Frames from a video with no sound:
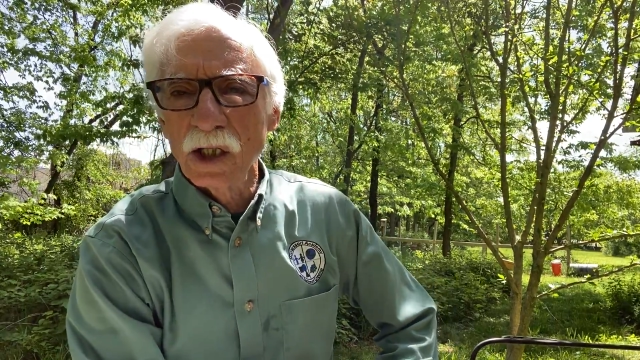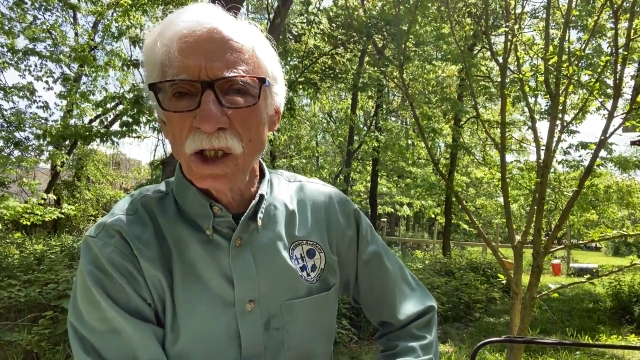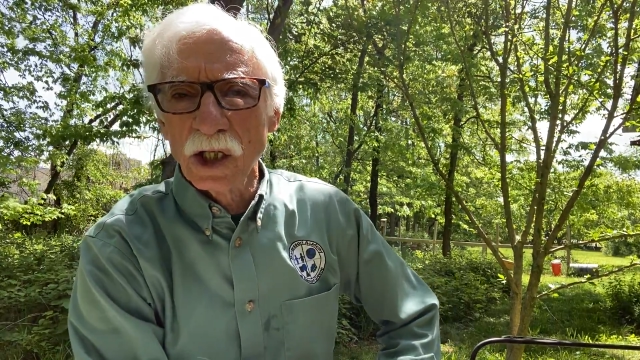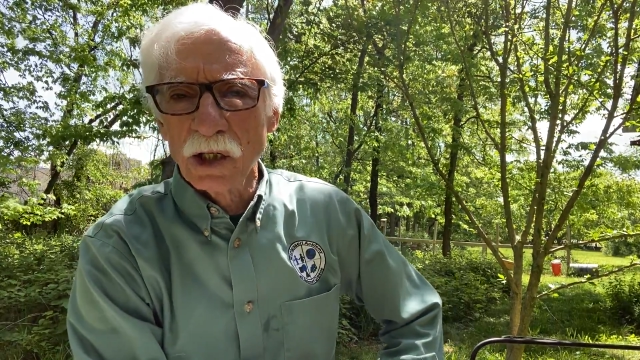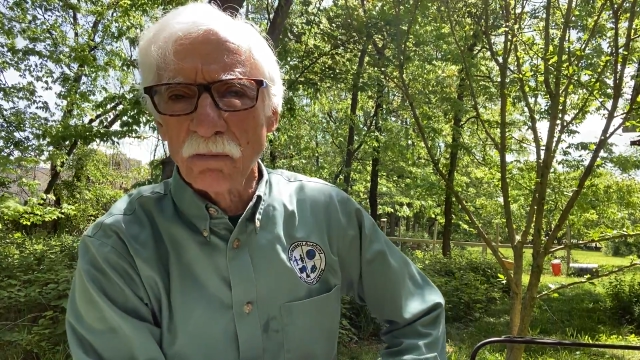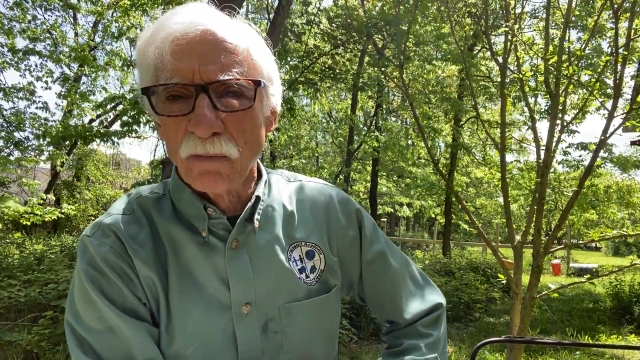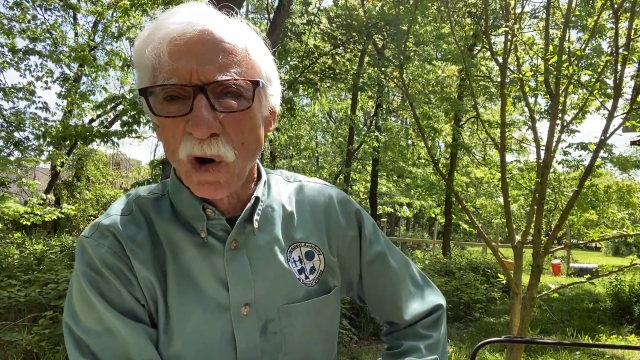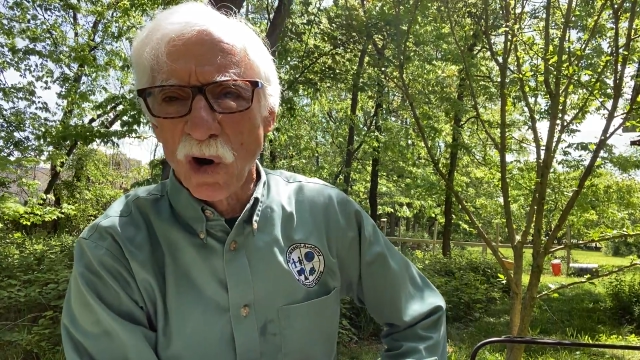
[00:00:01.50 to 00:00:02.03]

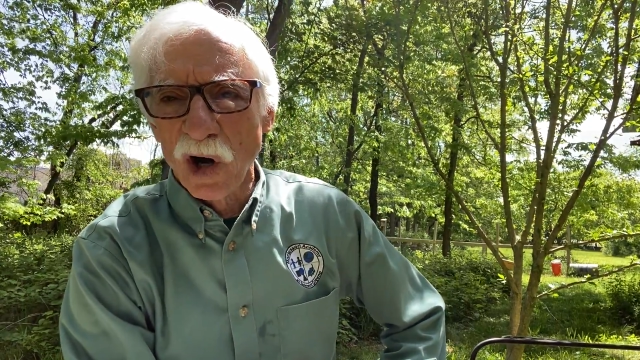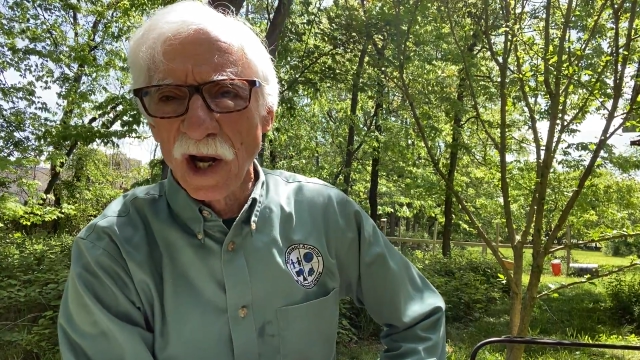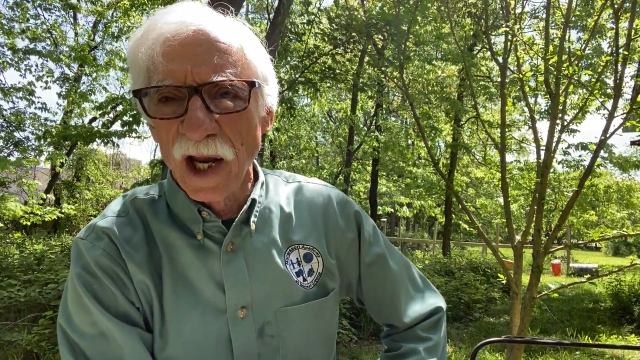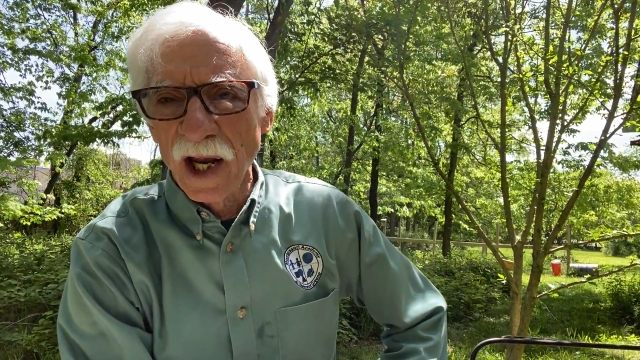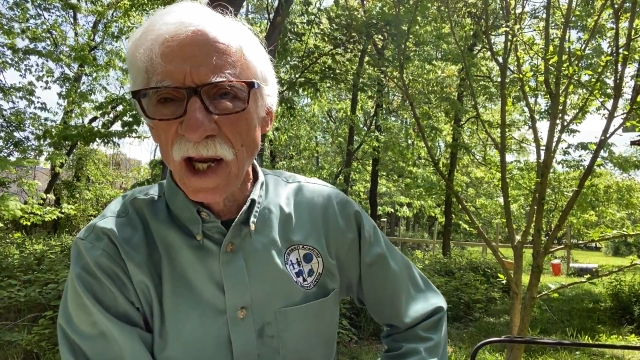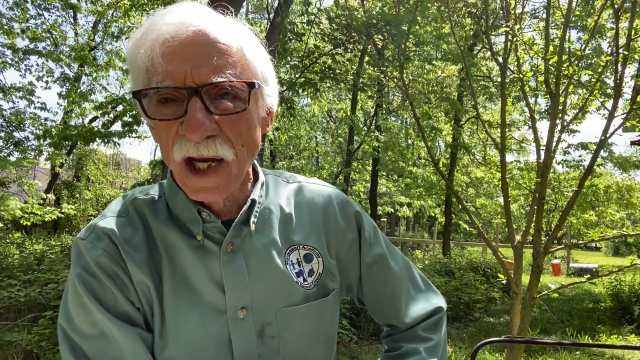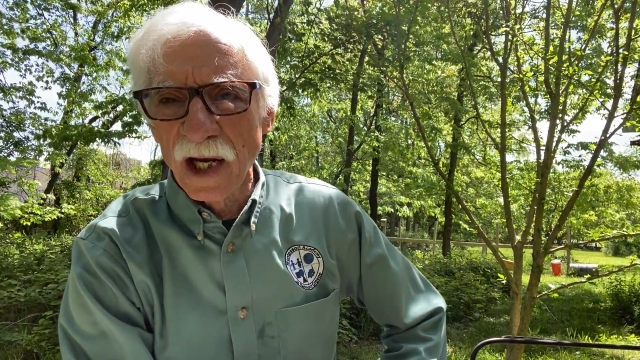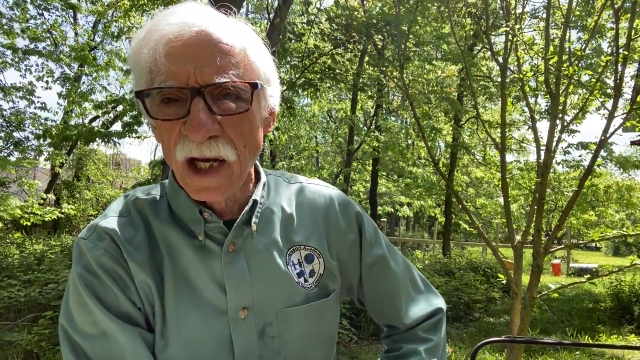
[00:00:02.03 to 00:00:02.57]
Good
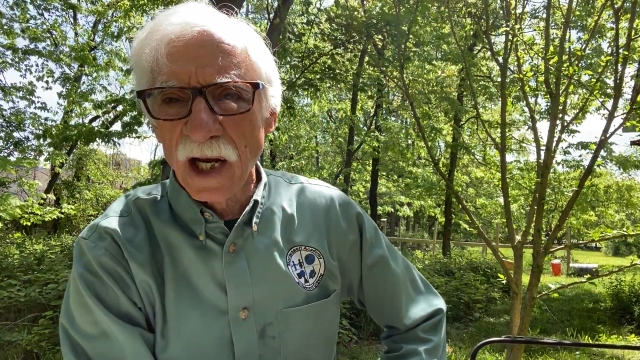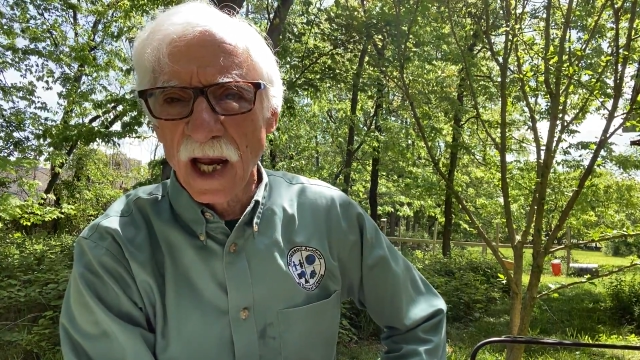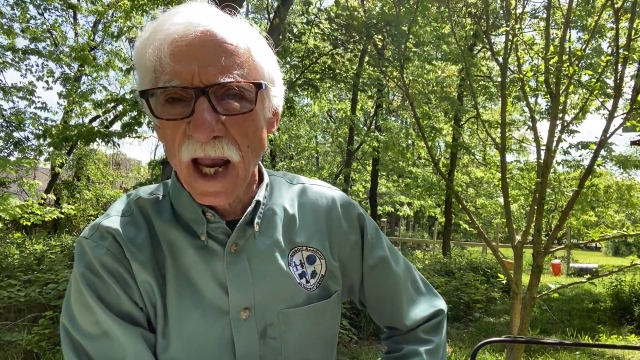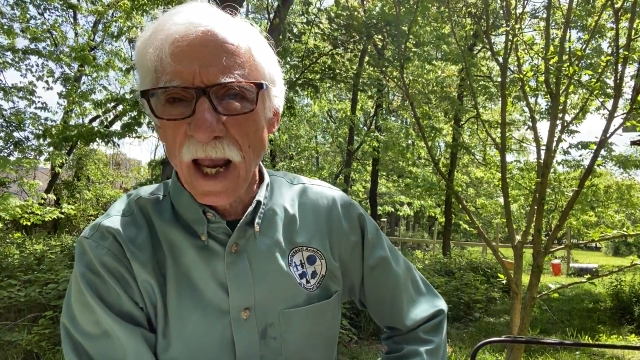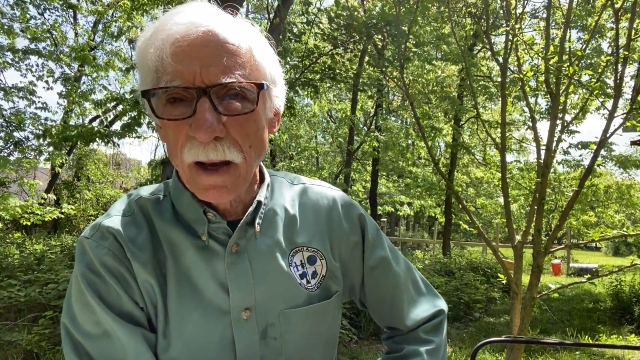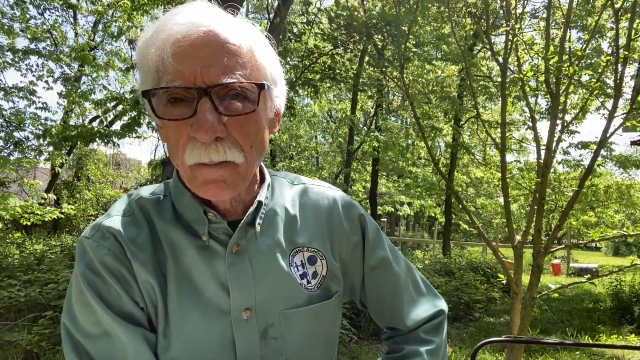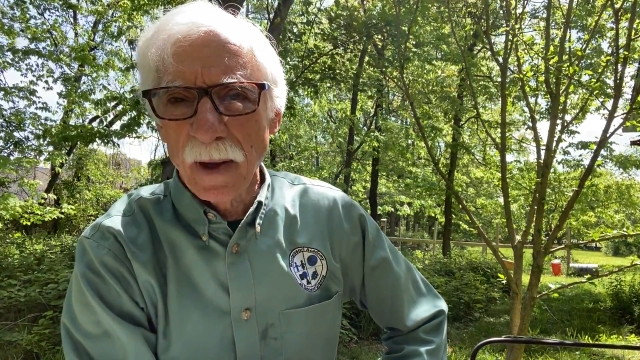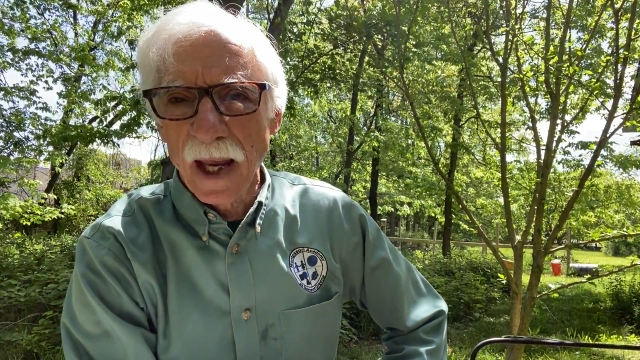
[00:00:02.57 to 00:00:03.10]
morning,
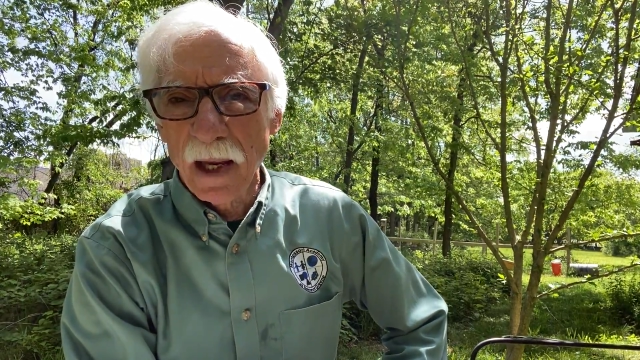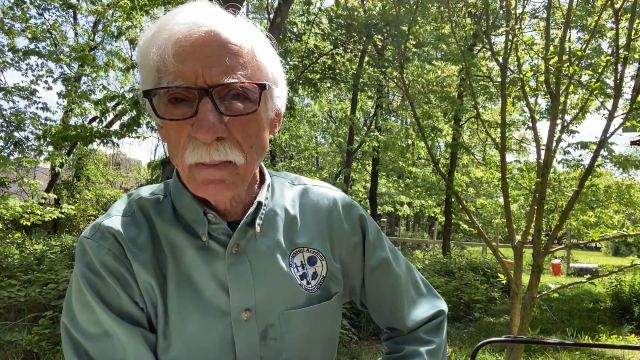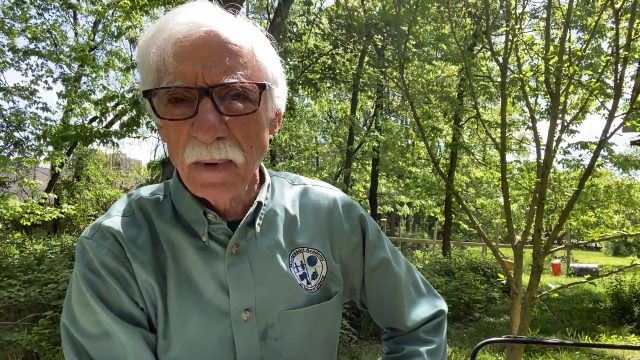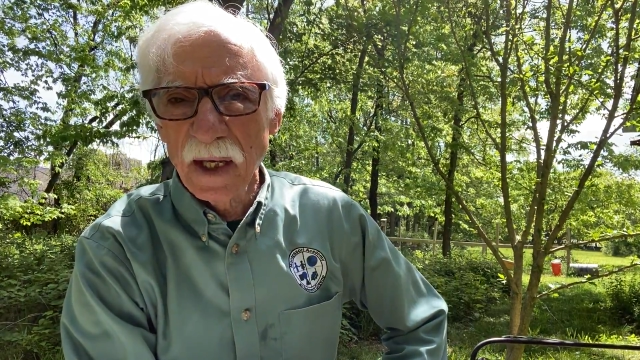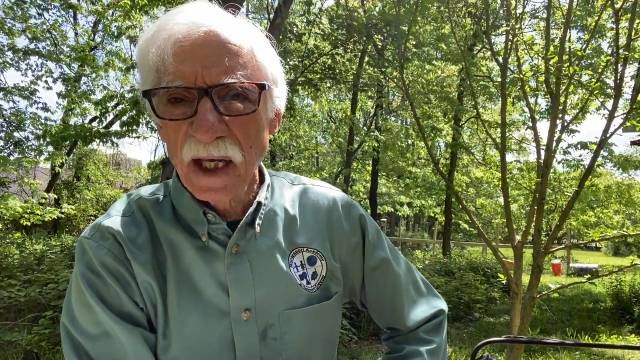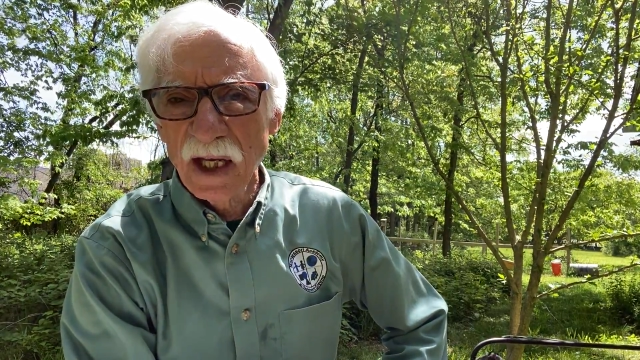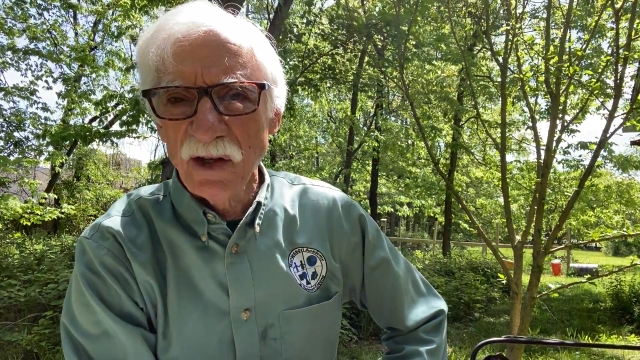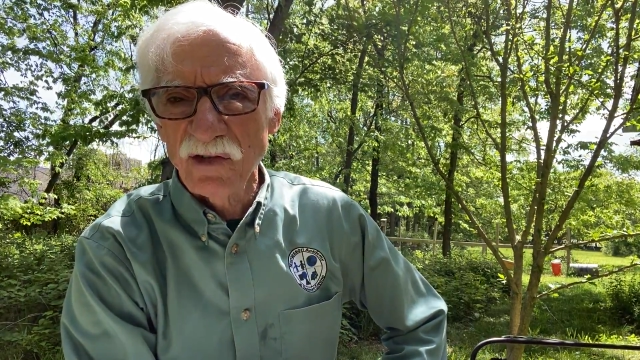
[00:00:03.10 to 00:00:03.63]

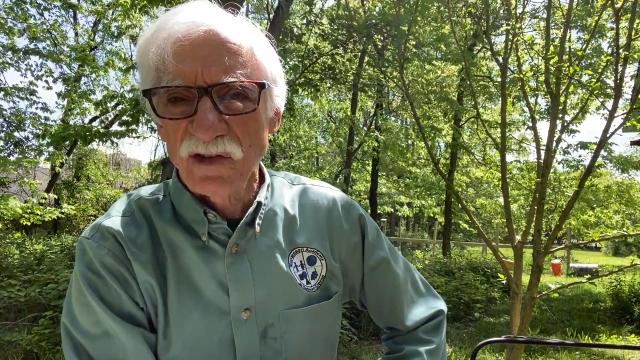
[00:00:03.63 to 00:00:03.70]
MAB